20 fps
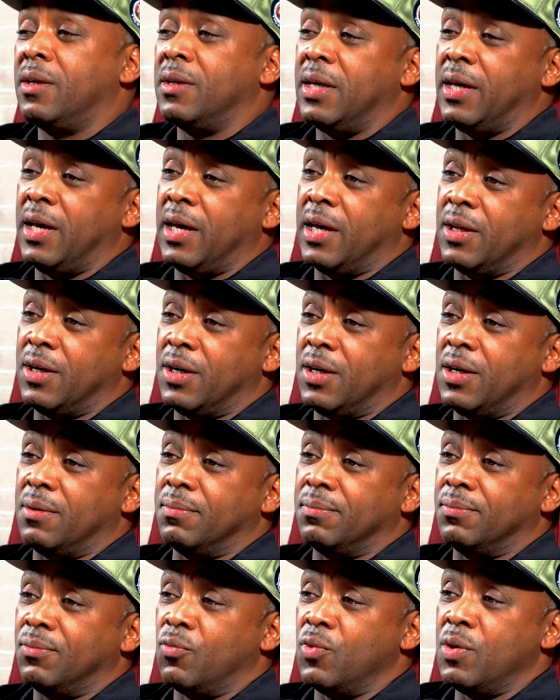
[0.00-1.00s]

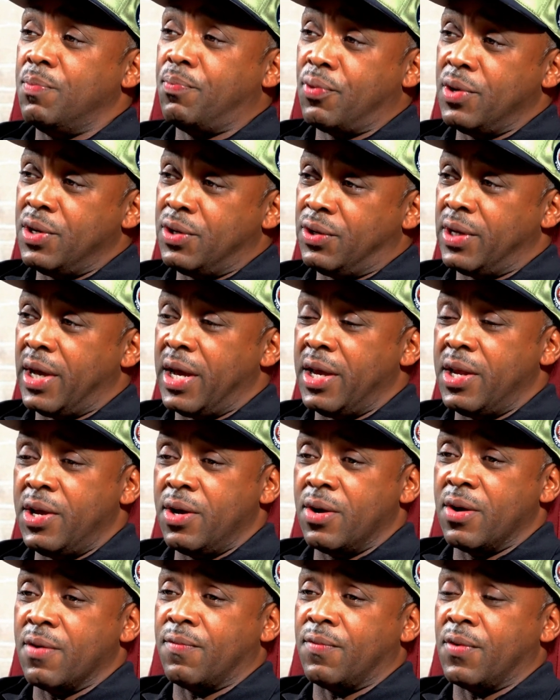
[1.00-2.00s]
And we appreciate
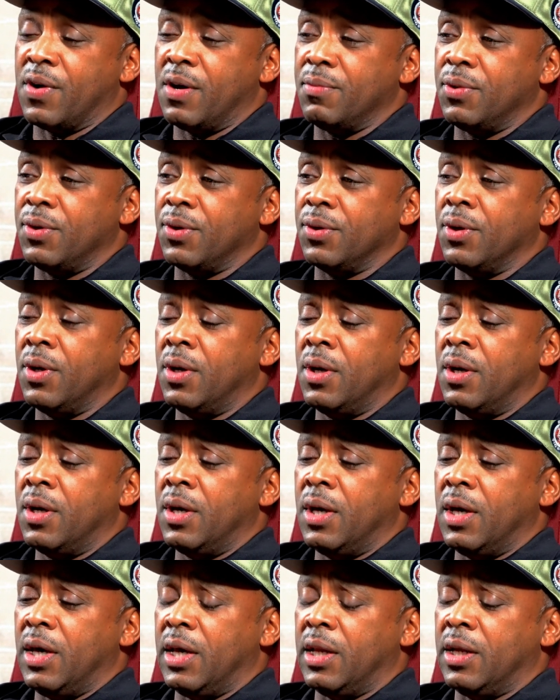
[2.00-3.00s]
hearing from you,
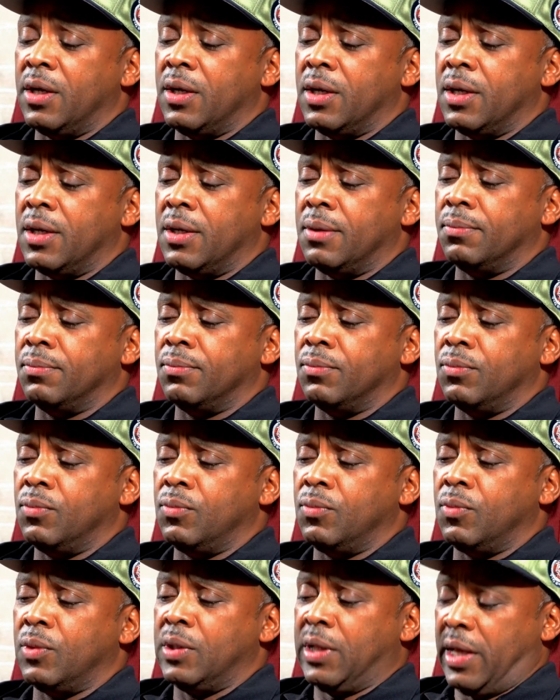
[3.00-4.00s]
and
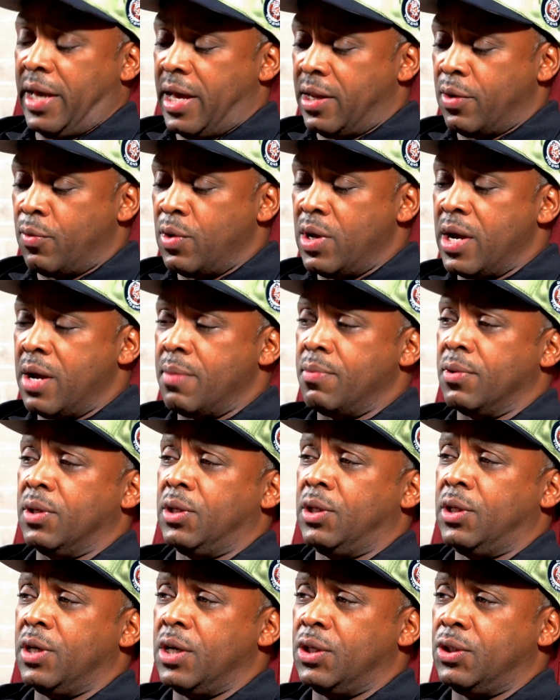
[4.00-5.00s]
glad that we're able to
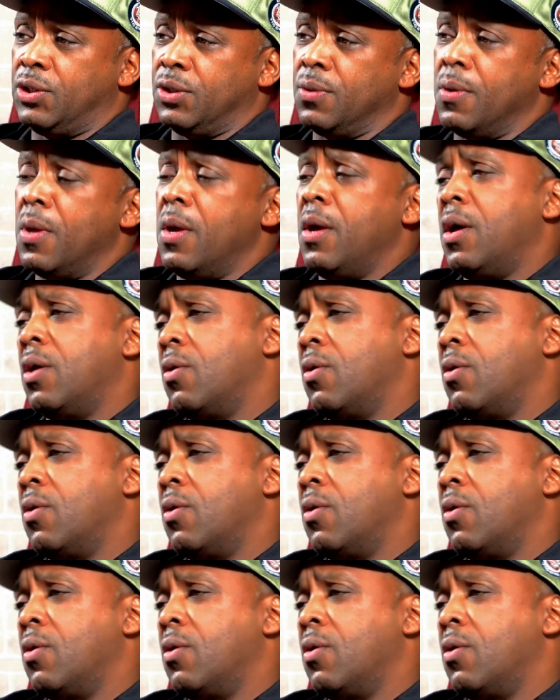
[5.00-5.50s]
touch you.